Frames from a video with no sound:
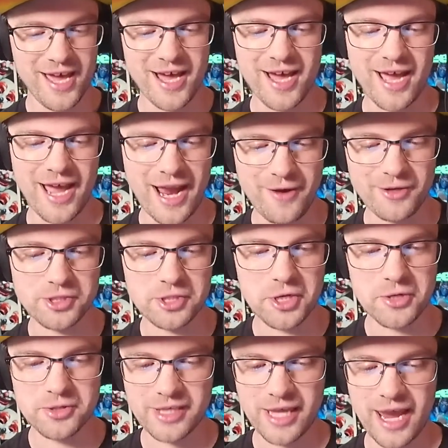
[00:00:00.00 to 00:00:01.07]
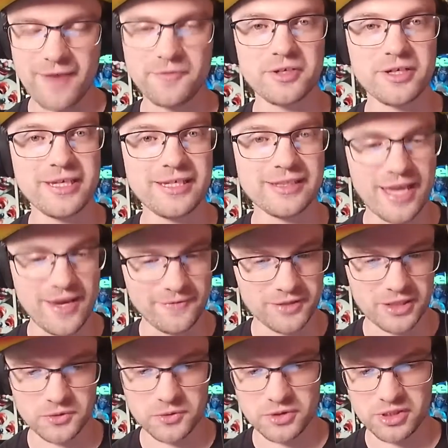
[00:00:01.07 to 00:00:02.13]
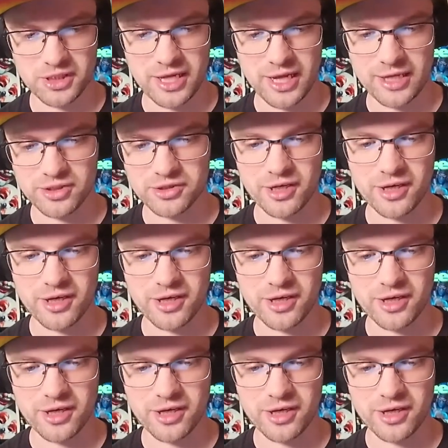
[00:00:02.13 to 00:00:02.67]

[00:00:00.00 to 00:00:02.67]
Howard Jones, after he left Killswitch Engage,